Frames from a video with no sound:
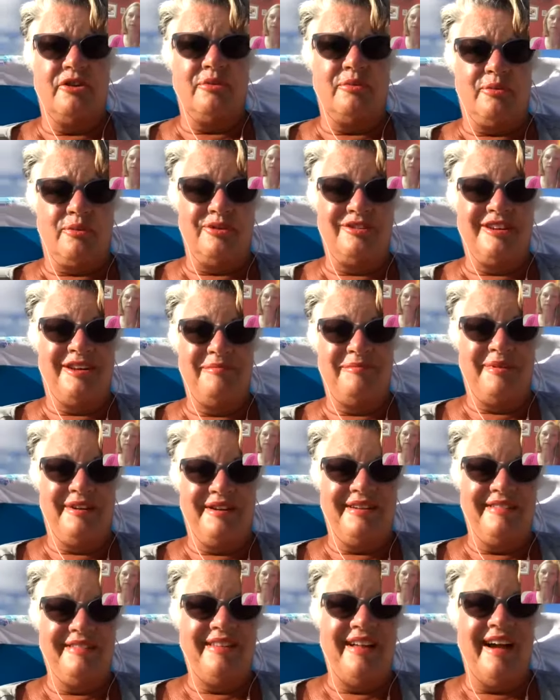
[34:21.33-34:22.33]
we're done being
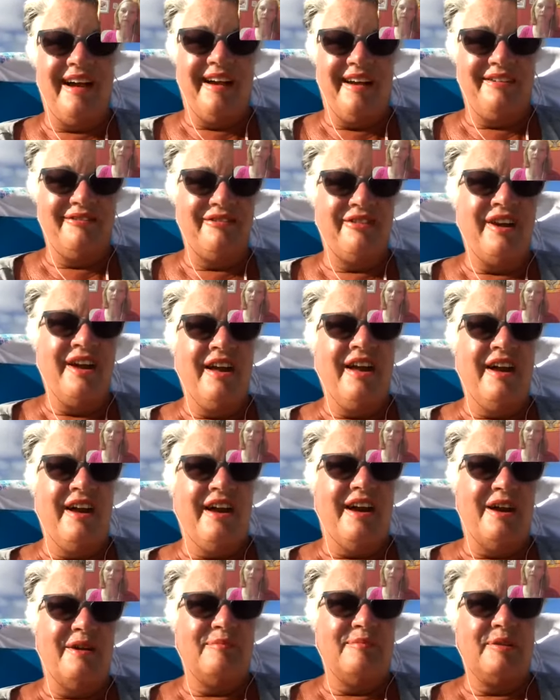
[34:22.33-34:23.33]
live,
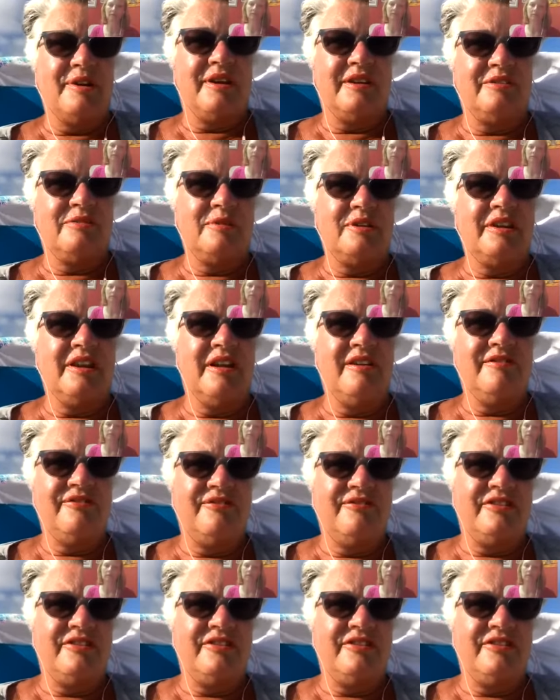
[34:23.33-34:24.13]
because we love